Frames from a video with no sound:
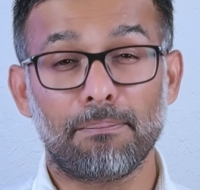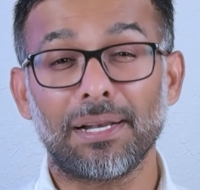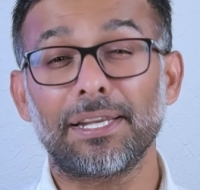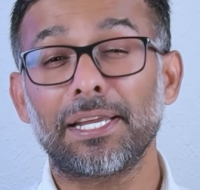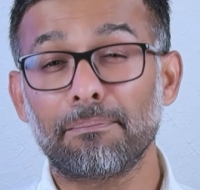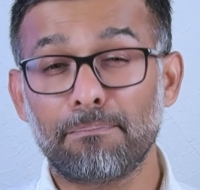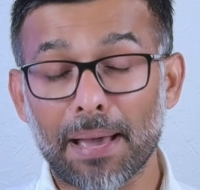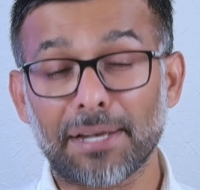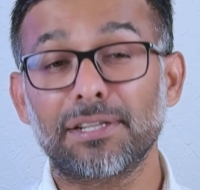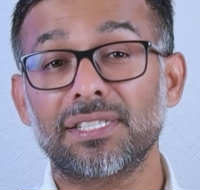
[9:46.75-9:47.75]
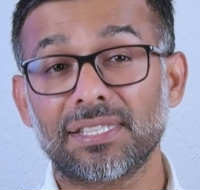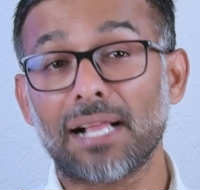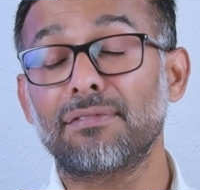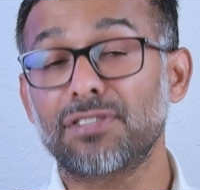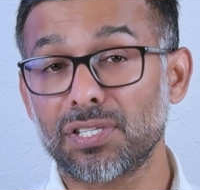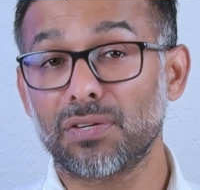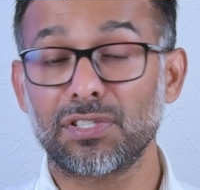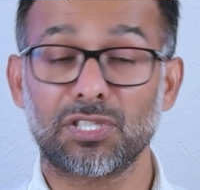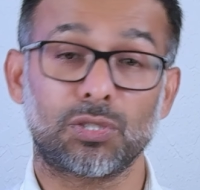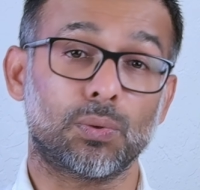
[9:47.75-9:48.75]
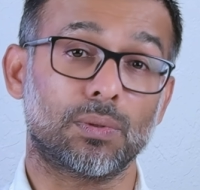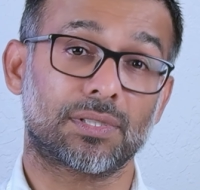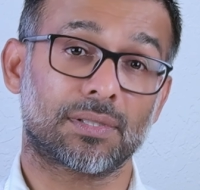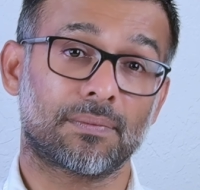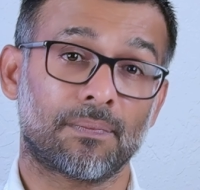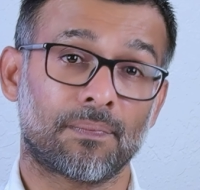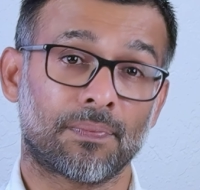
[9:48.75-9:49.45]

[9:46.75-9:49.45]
building better self-service tools.